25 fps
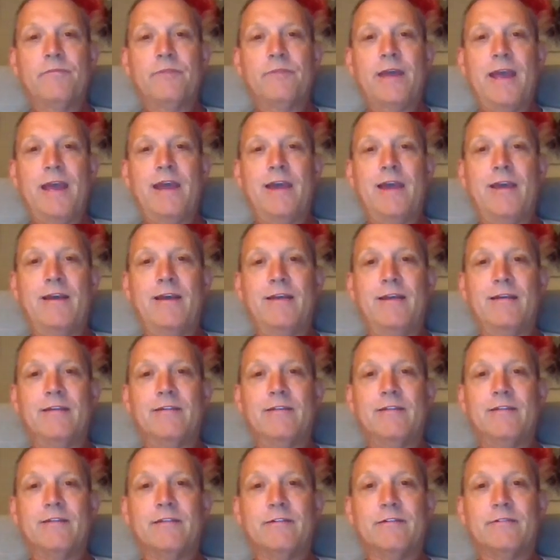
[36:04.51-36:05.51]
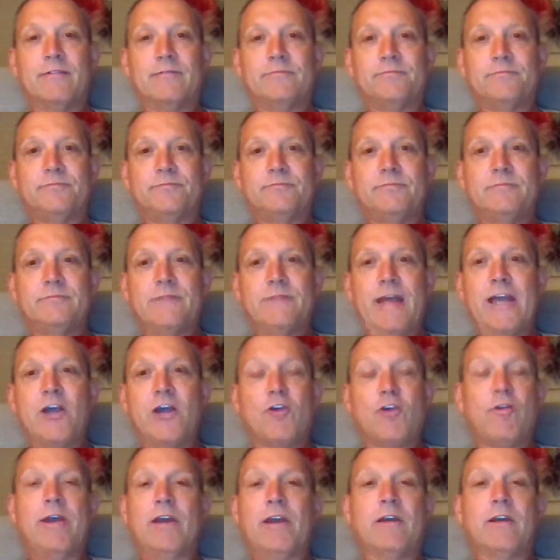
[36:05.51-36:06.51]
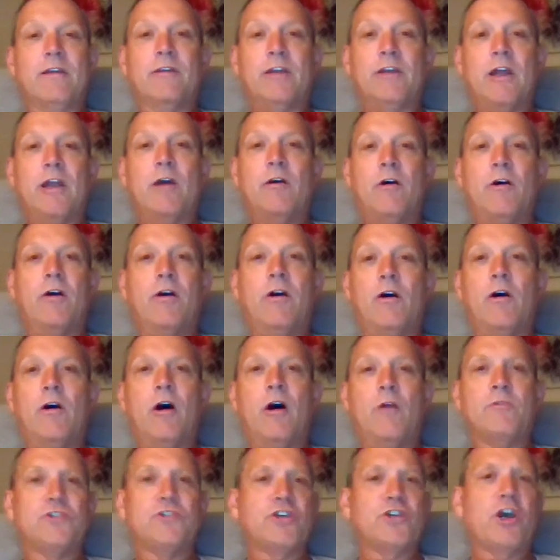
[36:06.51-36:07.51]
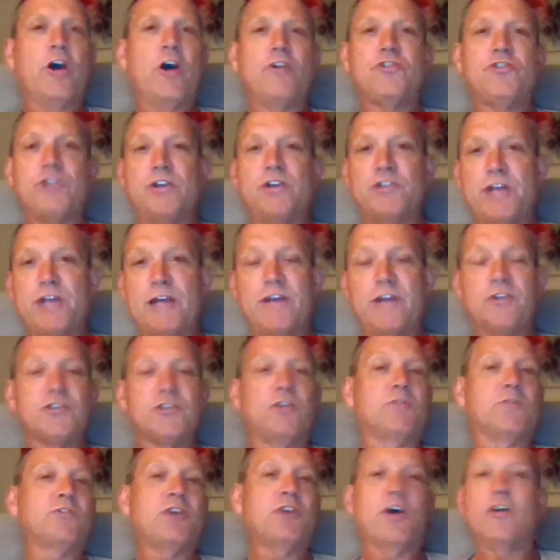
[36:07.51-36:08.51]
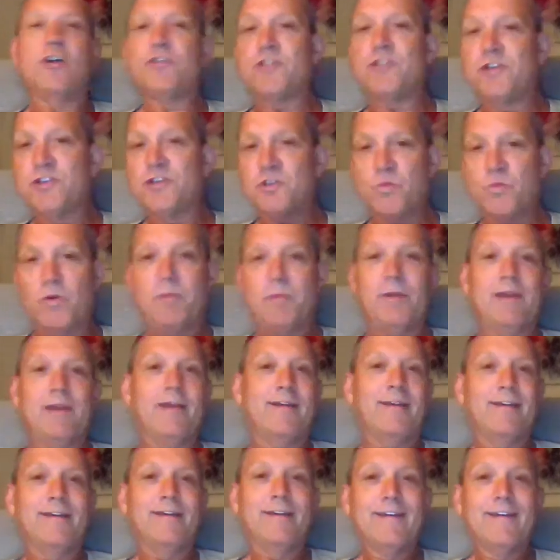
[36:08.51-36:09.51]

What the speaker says: And in cricket, I was coached in tennis, I was coached in swimming,